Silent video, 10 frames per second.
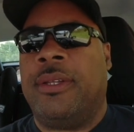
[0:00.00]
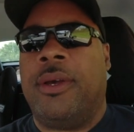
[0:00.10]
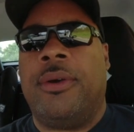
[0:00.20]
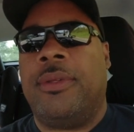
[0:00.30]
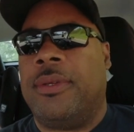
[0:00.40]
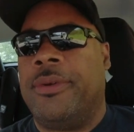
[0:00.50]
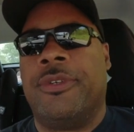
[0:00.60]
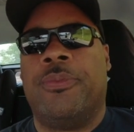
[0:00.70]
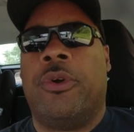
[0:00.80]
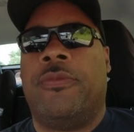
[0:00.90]
You know, it
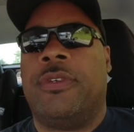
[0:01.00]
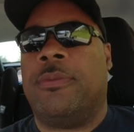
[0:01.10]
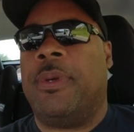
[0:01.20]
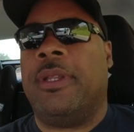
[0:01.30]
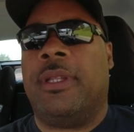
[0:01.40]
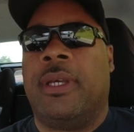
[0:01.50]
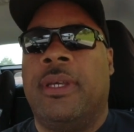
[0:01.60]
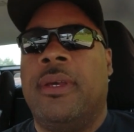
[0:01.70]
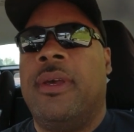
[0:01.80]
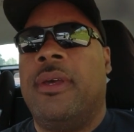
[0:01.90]
was more visibility
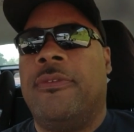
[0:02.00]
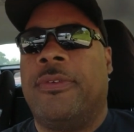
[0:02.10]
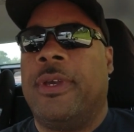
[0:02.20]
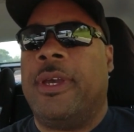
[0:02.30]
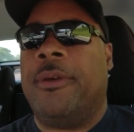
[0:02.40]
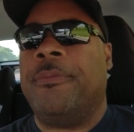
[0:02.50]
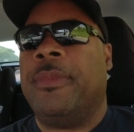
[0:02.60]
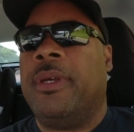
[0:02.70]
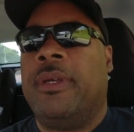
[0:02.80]
for him.